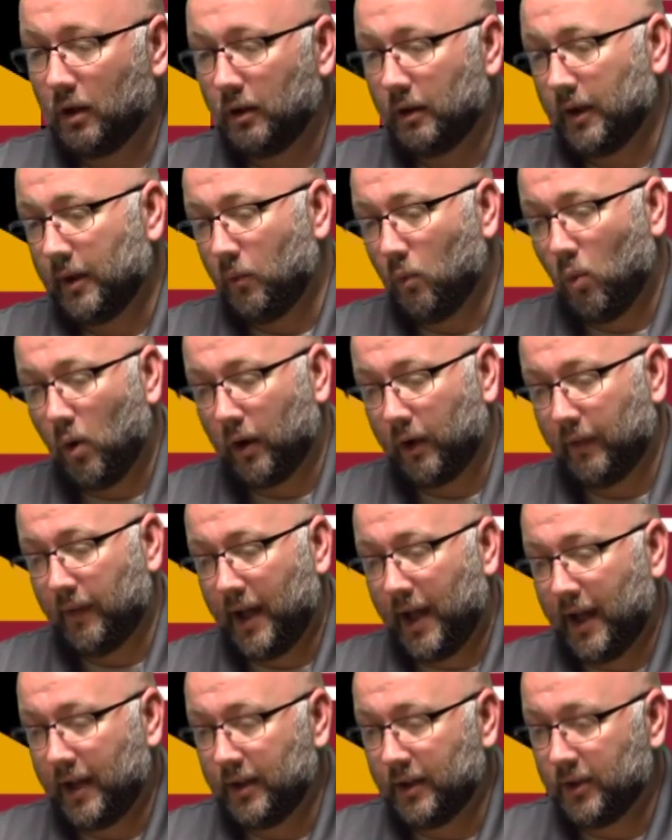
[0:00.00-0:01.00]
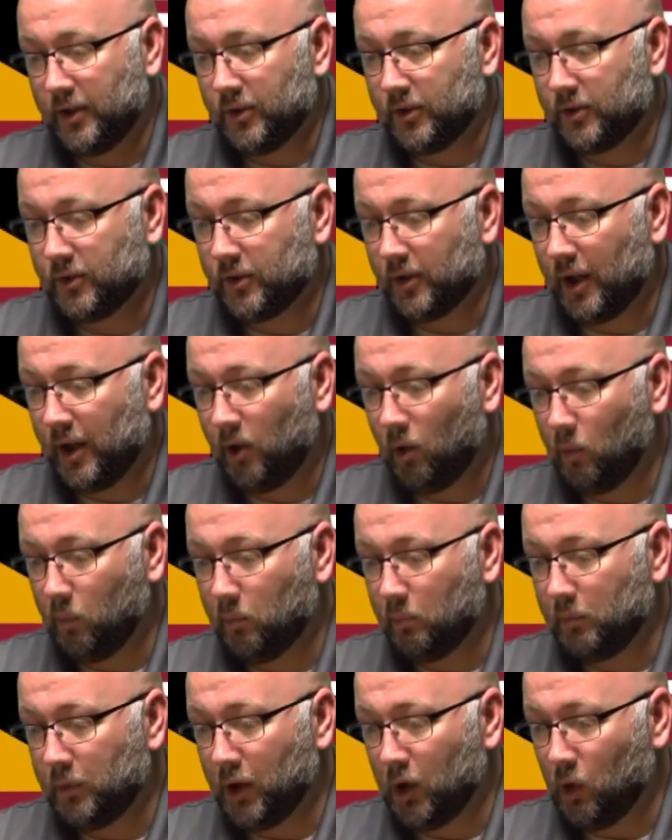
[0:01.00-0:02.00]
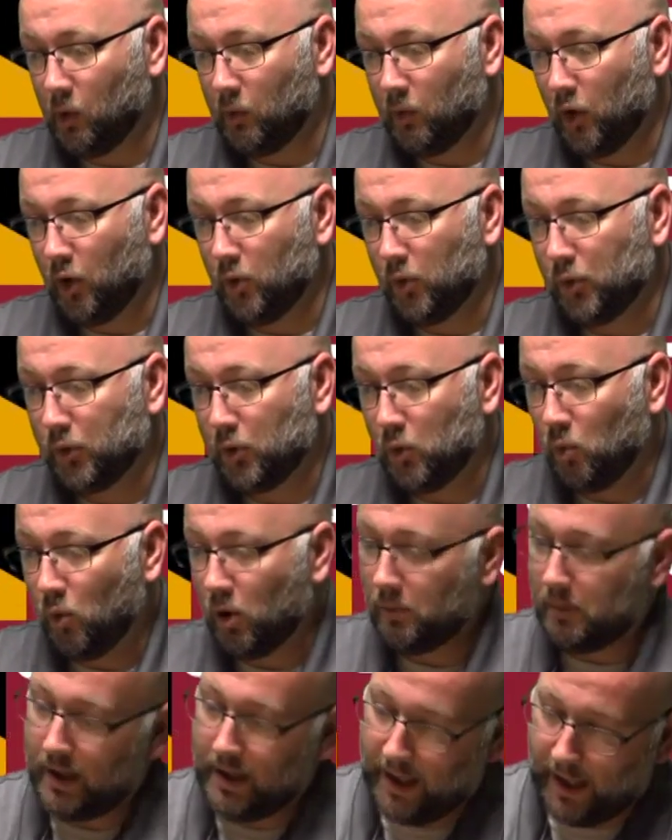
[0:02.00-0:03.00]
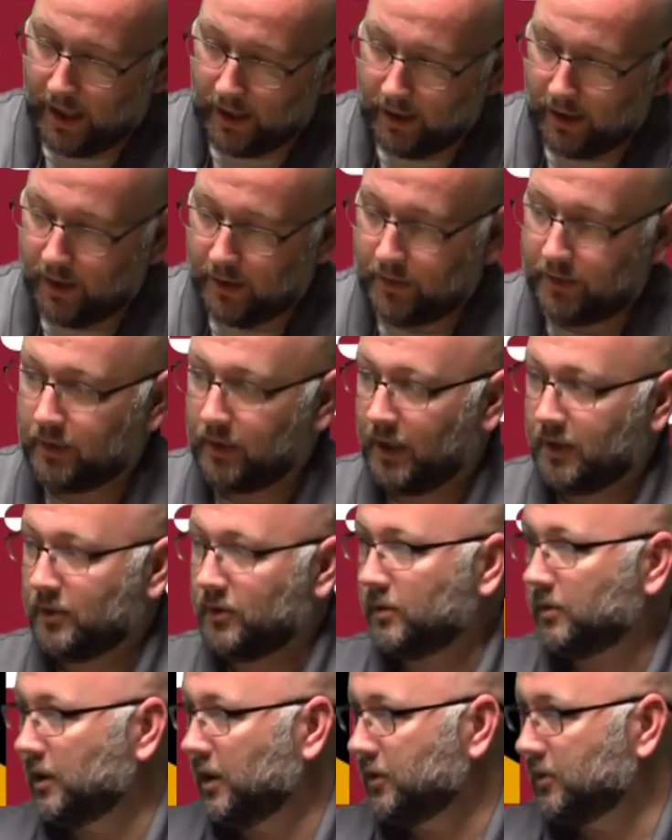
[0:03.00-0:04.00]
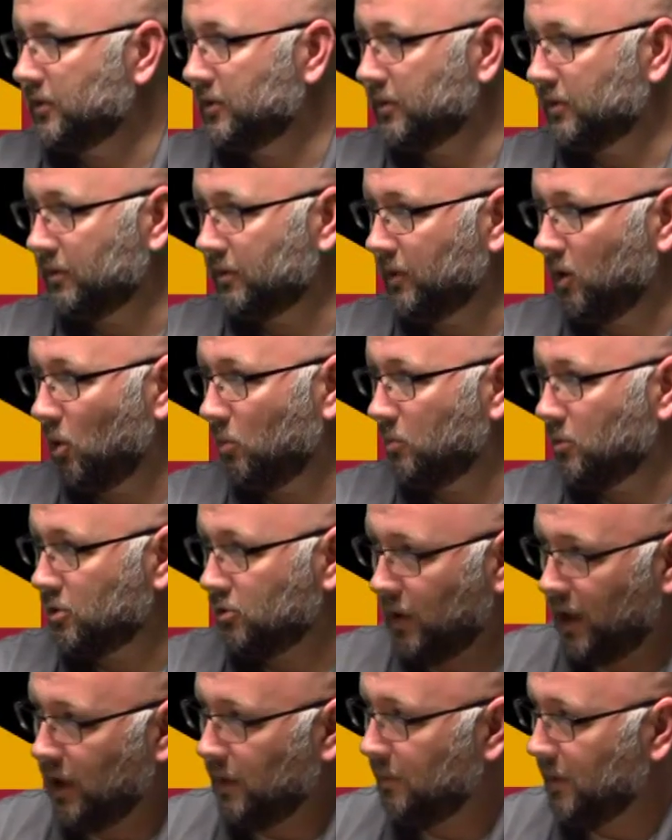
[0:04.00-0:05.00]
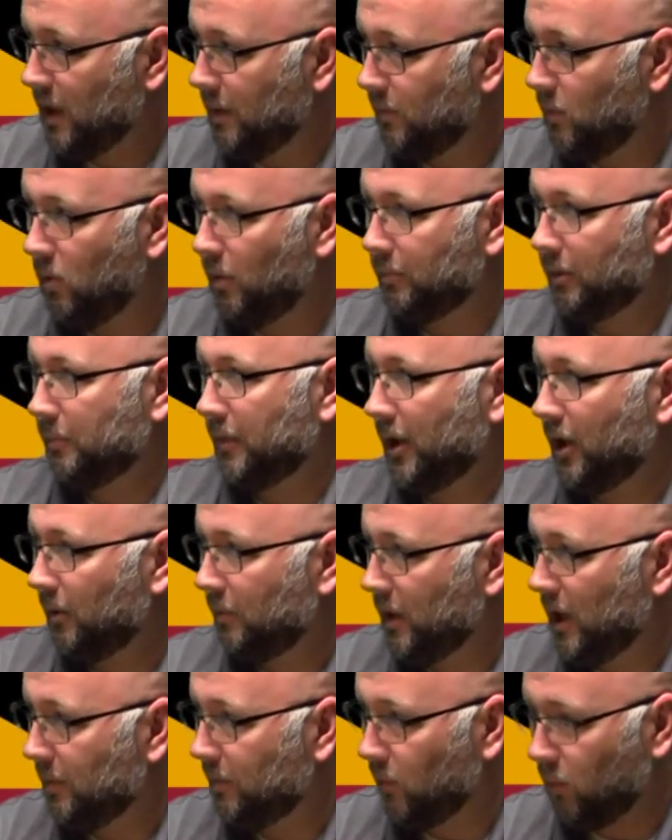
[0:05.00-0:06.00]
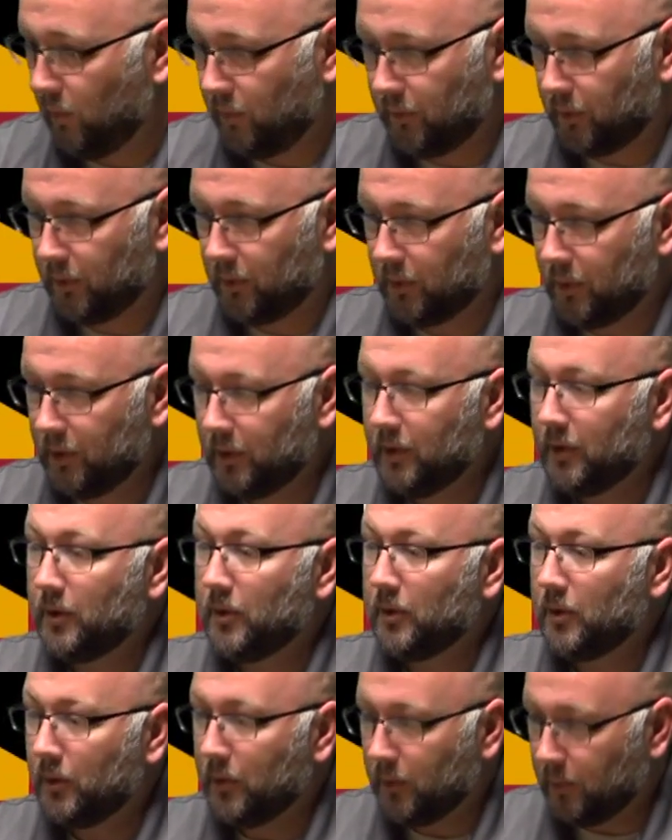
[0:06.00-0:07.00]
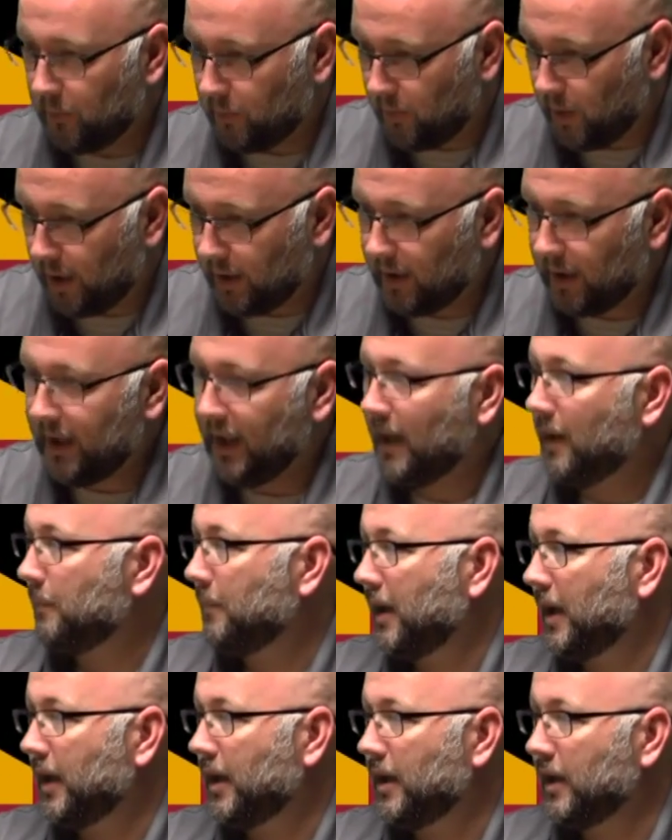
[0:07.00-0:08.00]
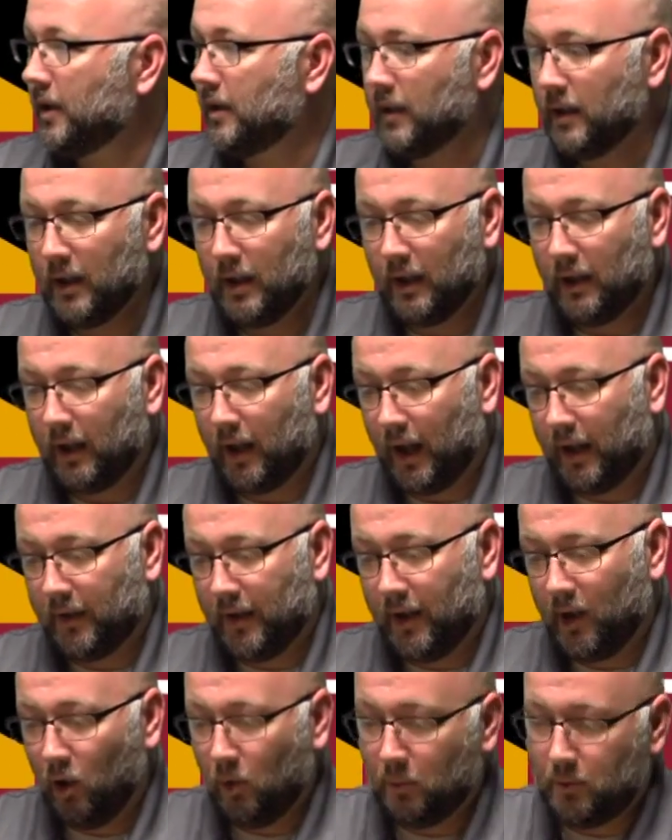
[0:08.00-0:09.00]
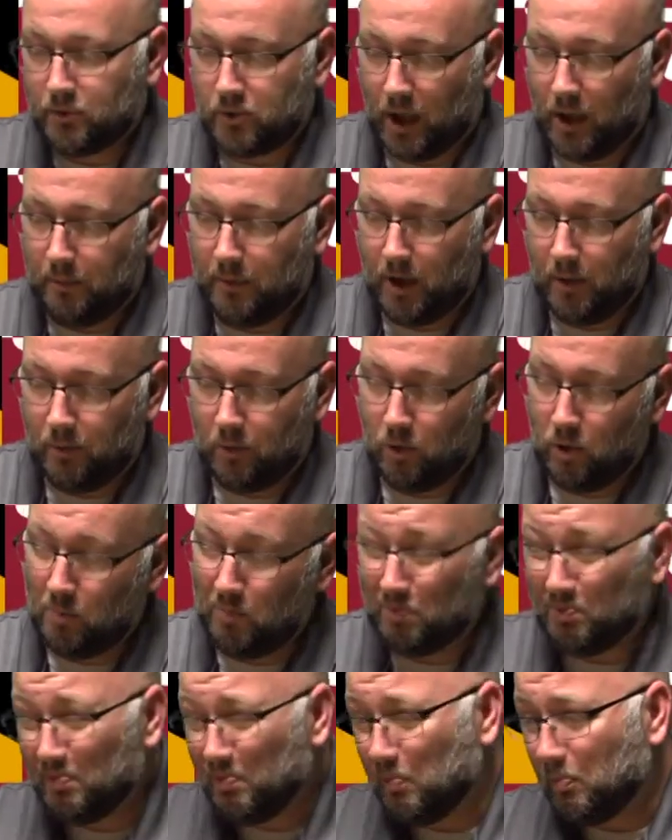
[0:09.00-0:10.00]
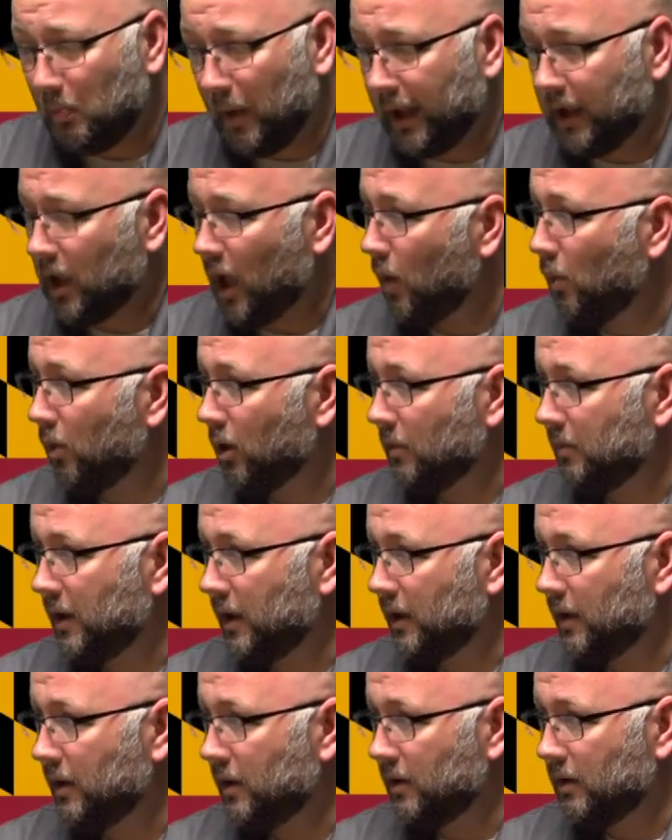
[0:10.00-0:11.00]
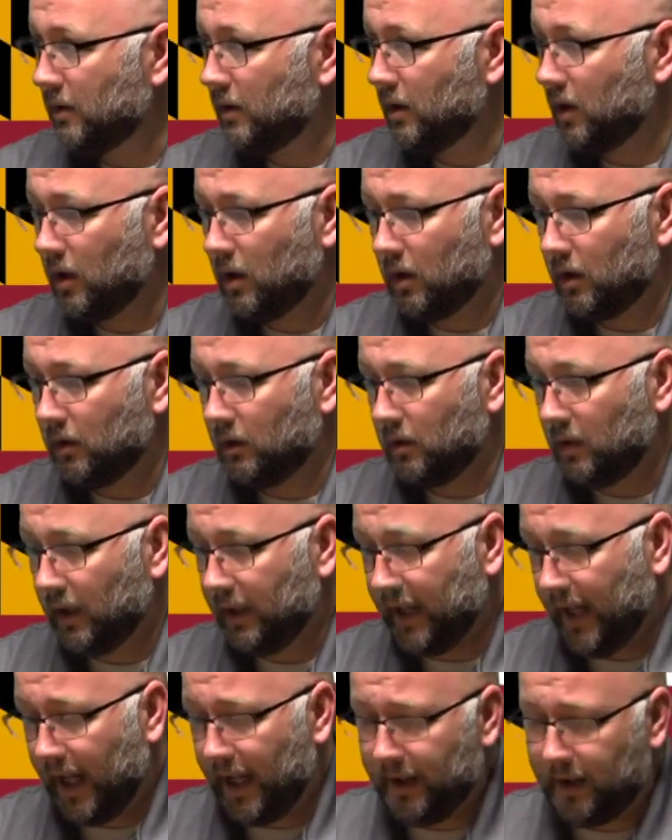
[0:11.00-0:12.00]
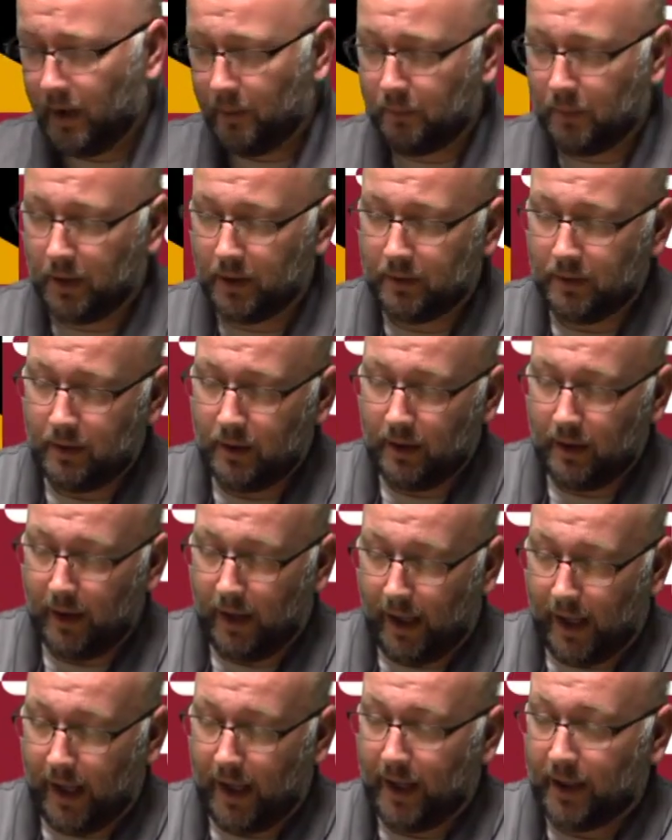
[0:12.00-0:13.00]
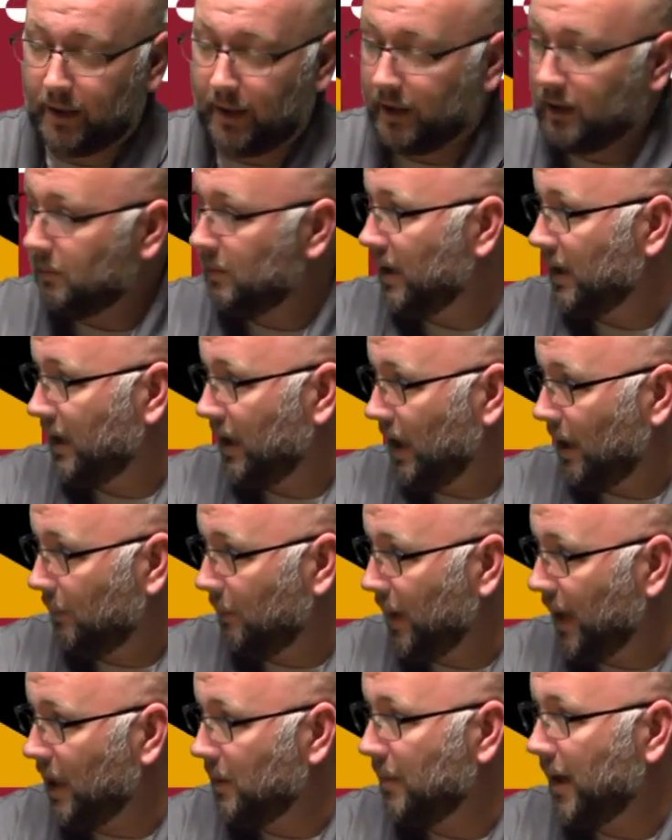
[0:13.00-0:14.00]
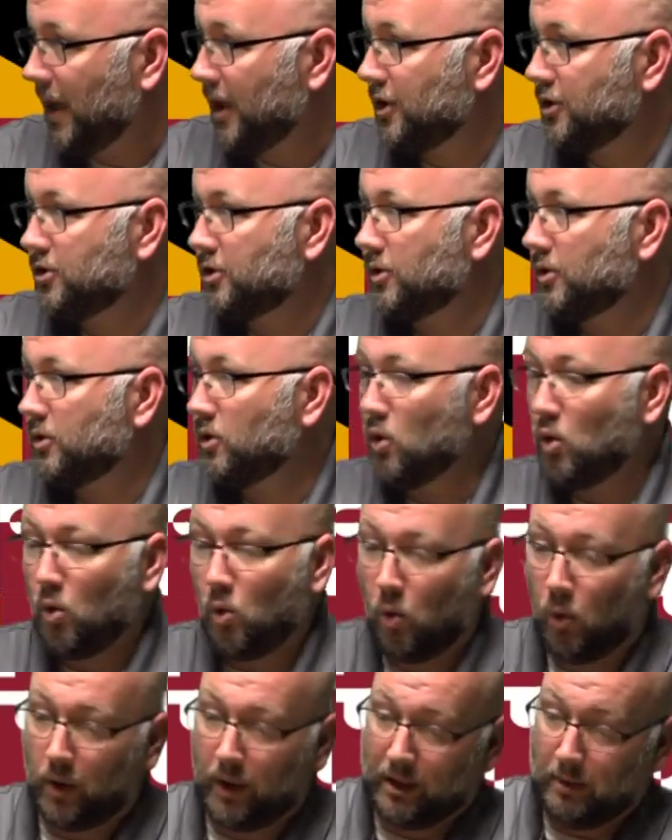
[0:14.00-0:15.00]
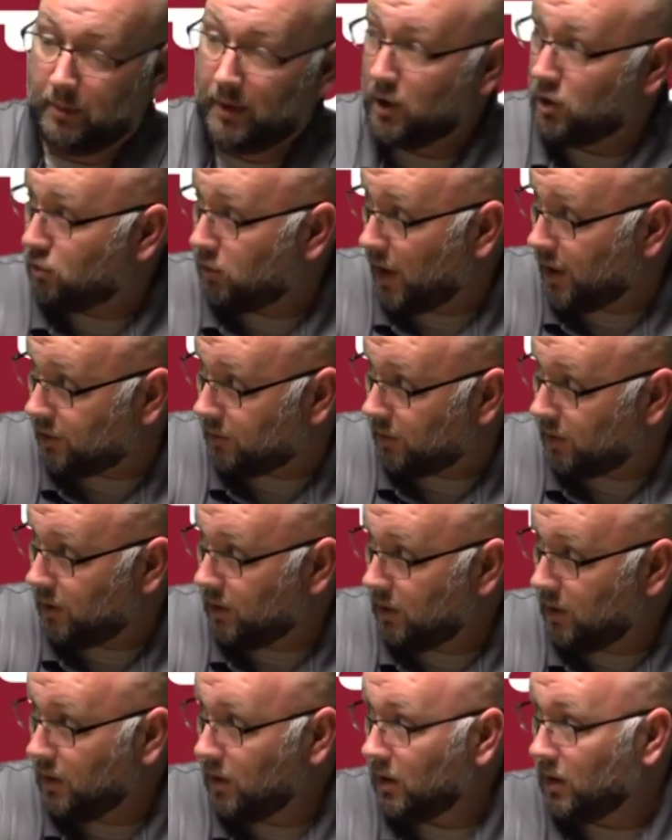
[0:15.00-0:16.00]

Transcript: And one of that is to help those who want to be candidates. Let's help train people and prepare people for running a campaign, and then help train people who might not want to be a candidate, but hey, I'd like to be a campaign manager, or I'd like to be a treasurer.